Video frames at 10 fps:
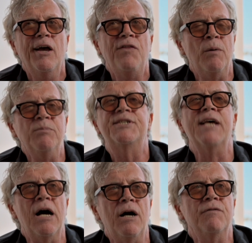
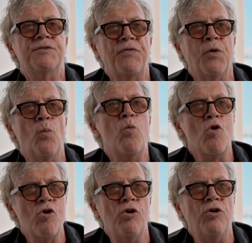themselves, that the
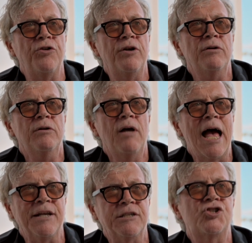world
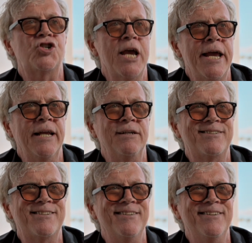had to
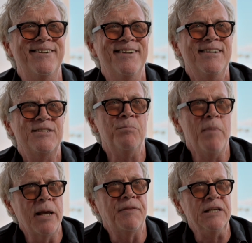change to
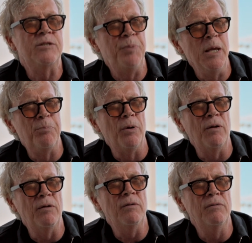make these
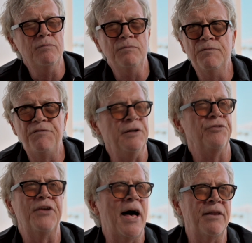people feel
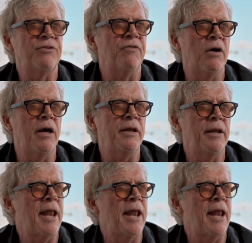satisfied and